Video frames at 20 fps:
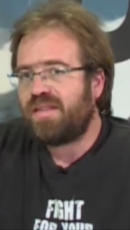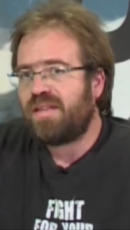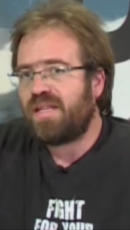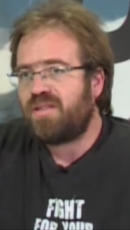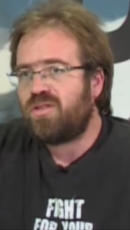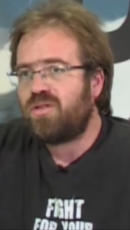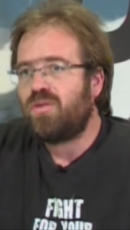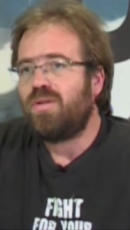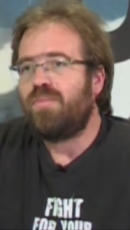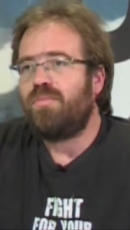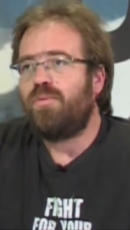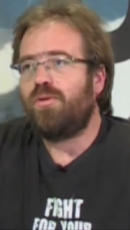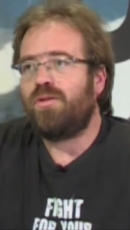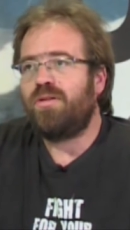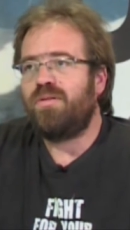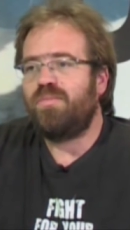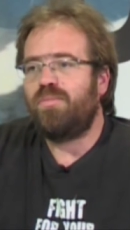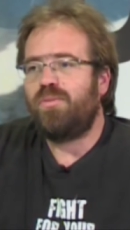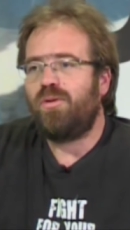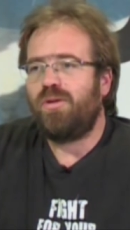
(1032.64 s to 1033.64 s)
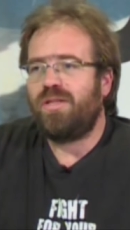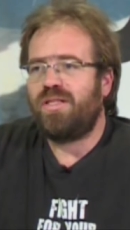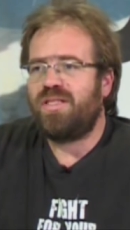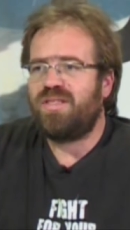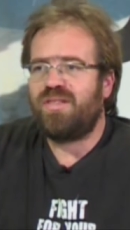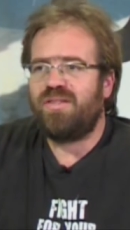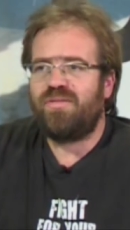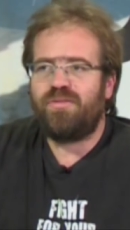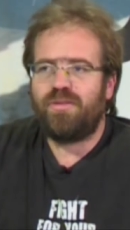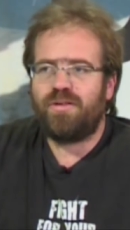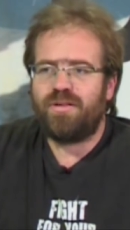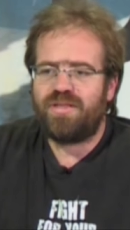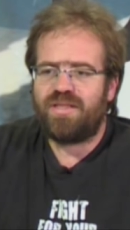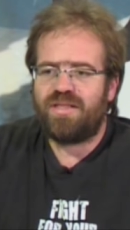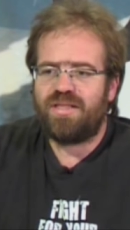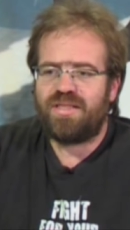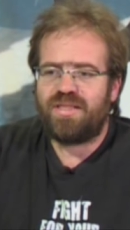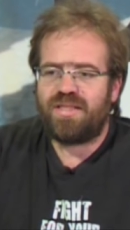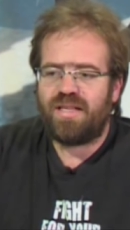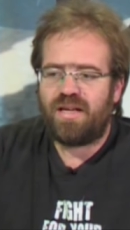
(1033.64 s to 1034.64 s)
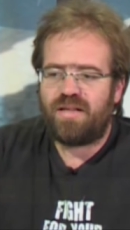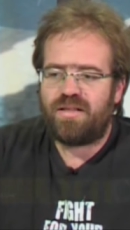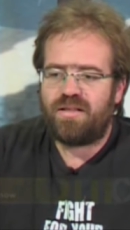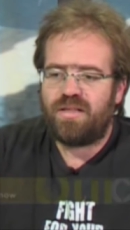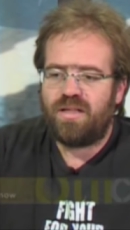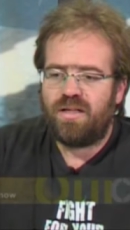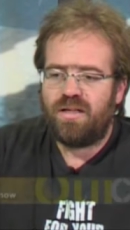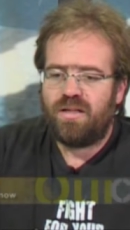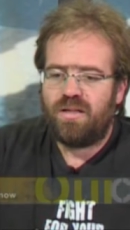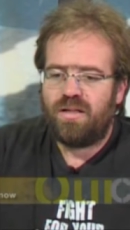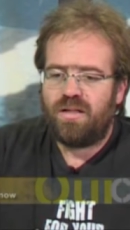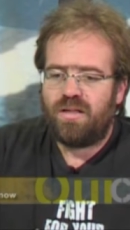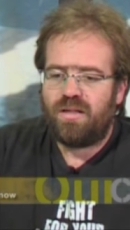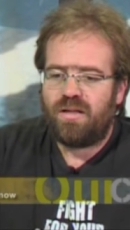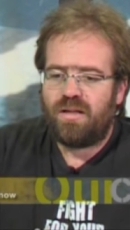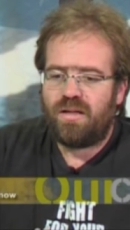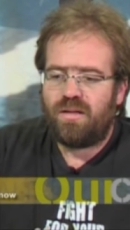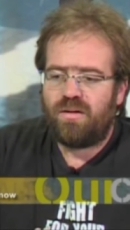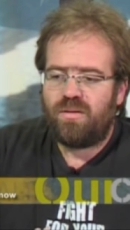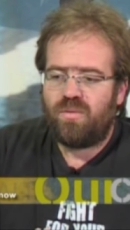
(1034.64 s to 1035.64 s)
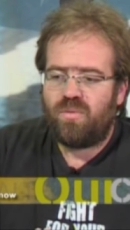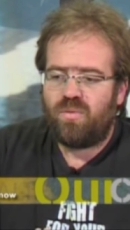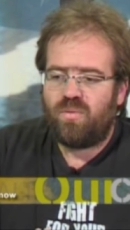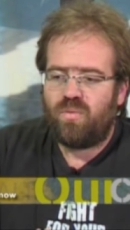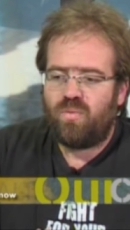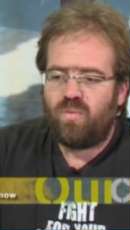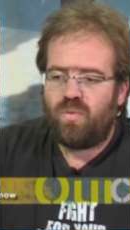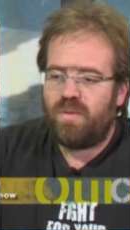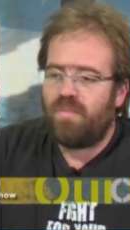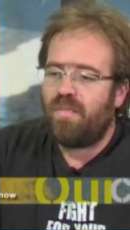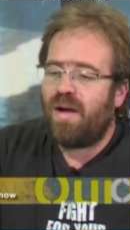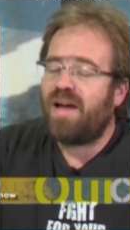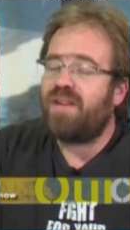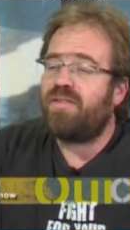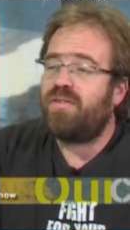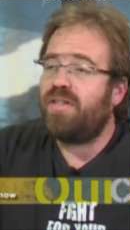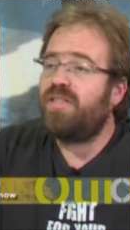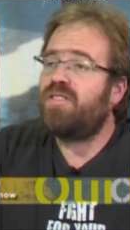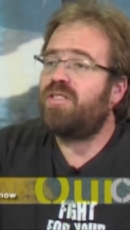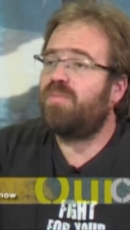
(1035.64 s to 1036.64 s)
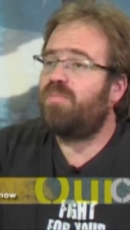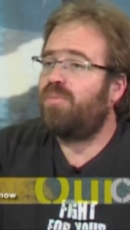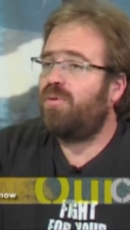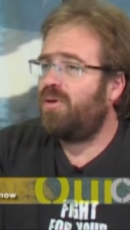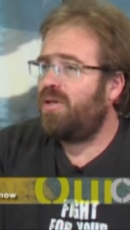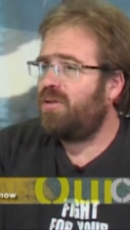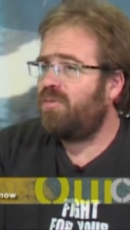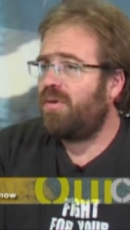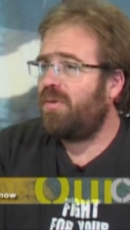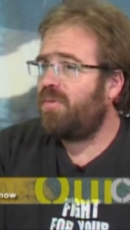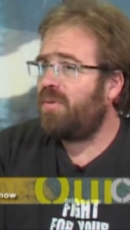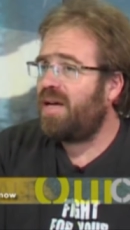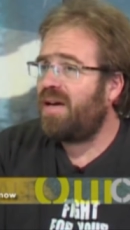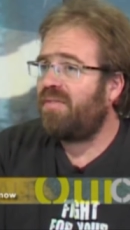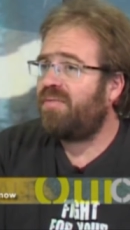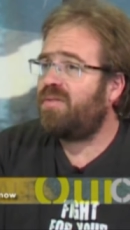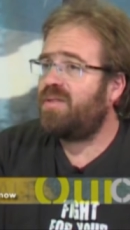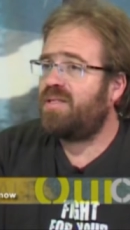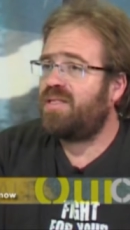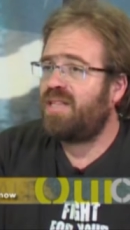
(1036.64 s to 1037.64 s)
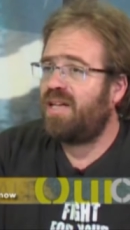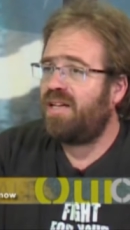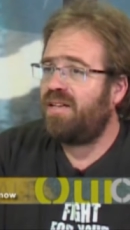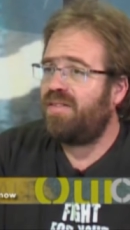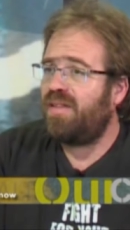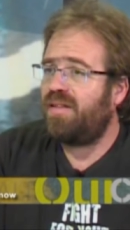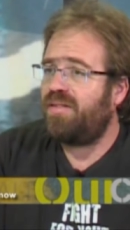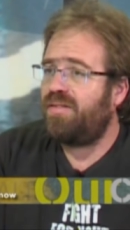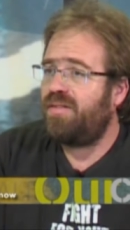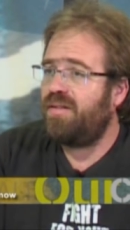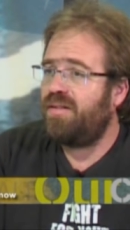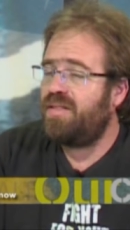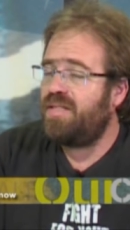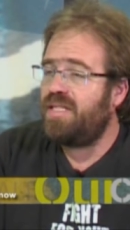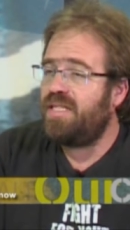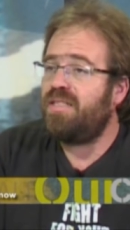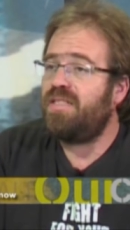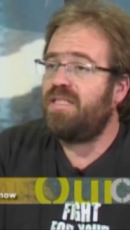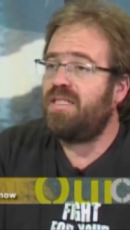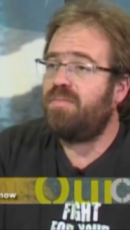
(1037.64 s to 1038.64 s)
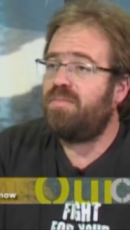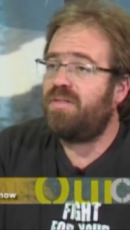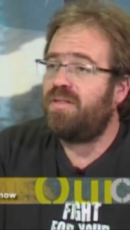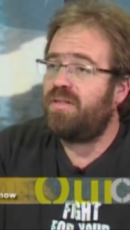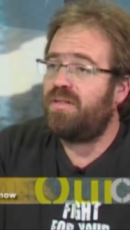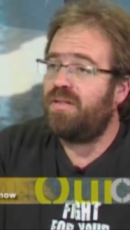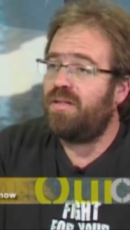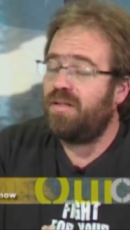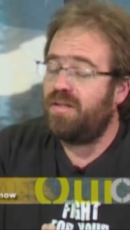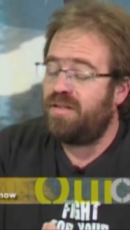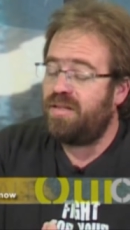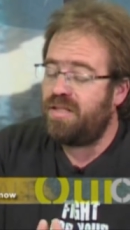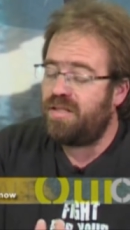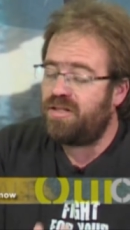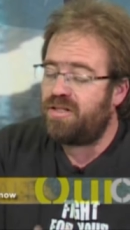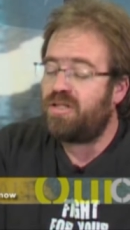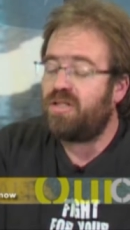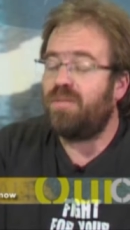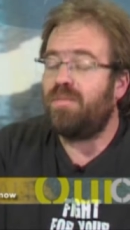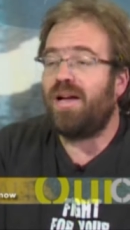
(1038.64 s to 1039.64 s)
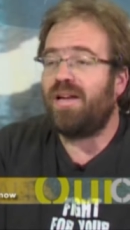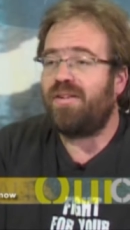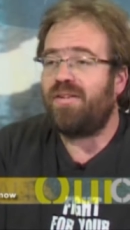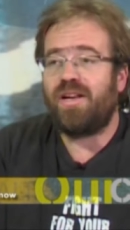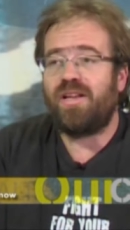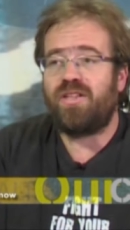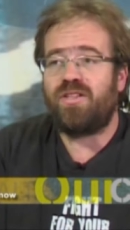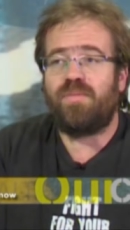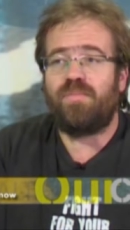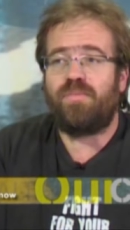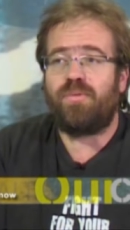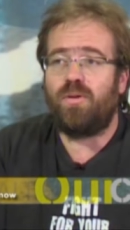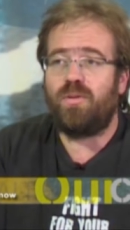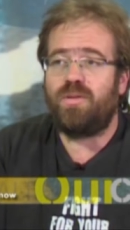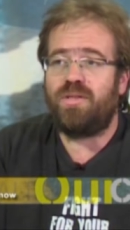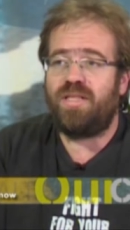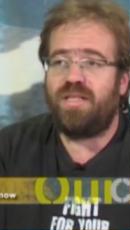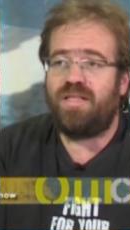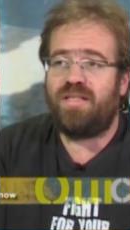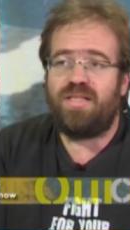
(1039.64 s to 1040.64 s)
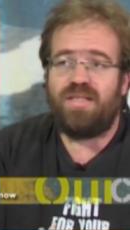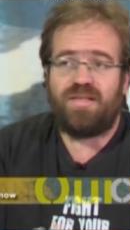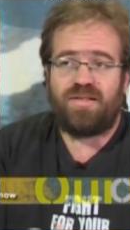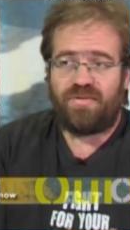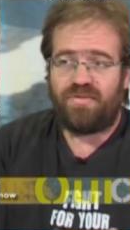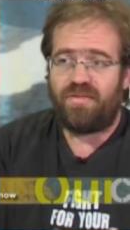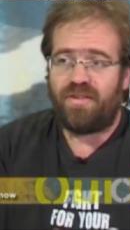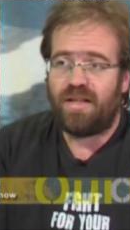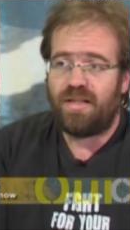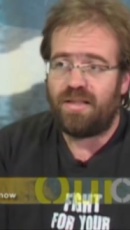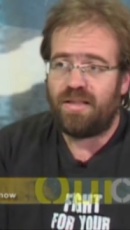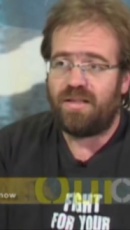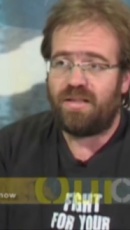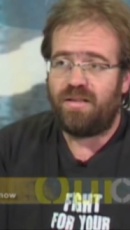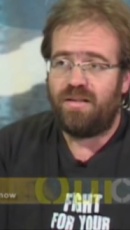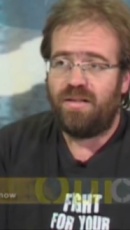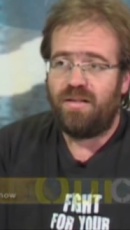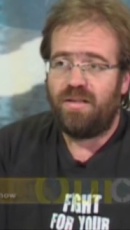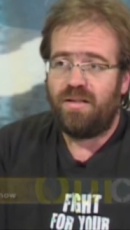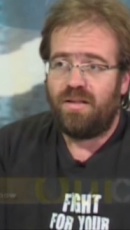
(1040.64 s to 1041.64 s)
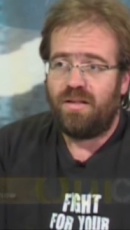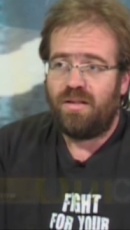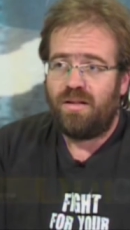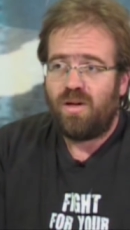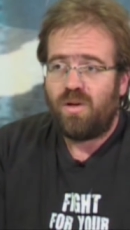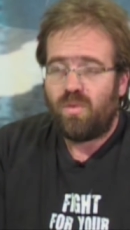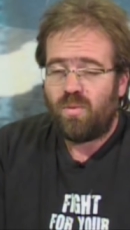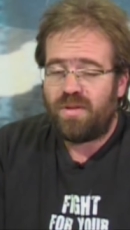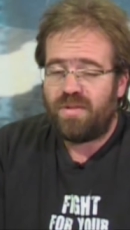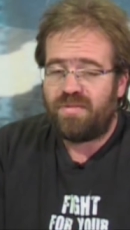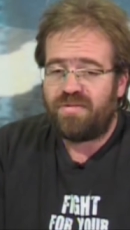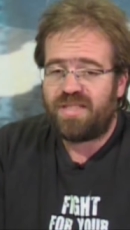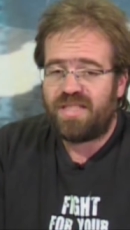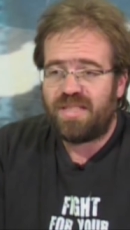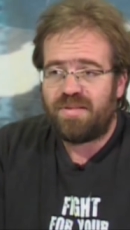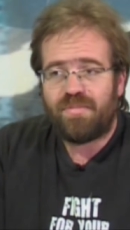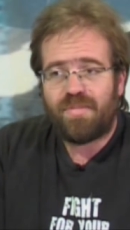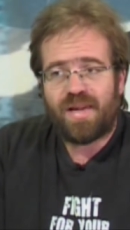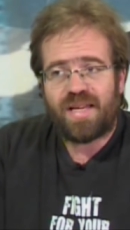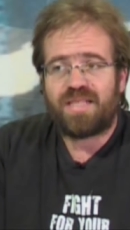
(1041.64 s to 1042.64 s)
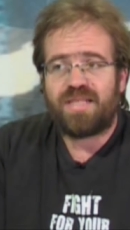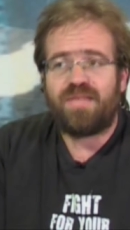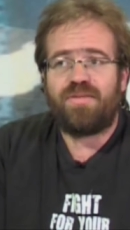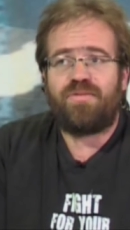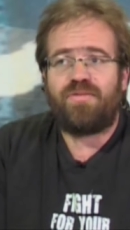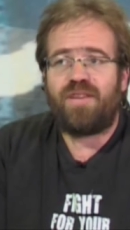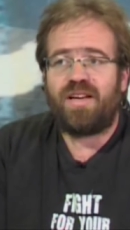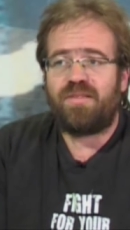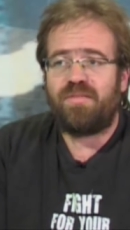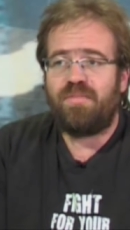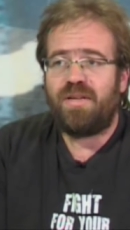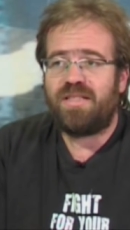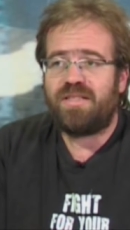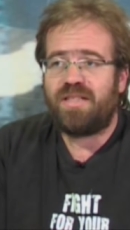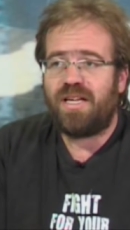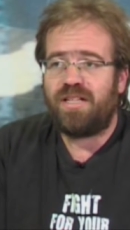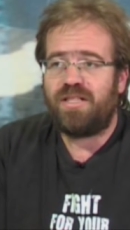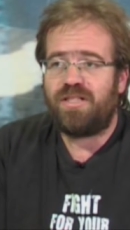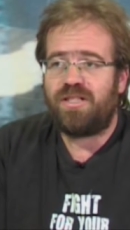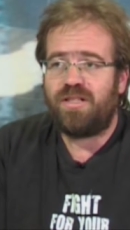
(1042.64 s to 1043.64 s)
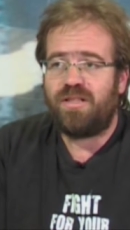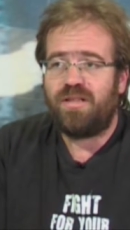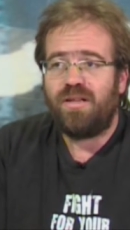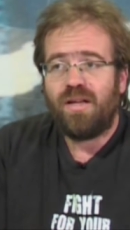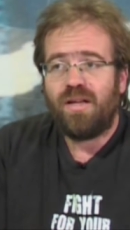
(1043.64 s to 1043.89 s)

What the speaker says: there are 2 important points. The first is that we might reach a point where we have to say that the digital migration process is a failure. We've seen massive fragmentation.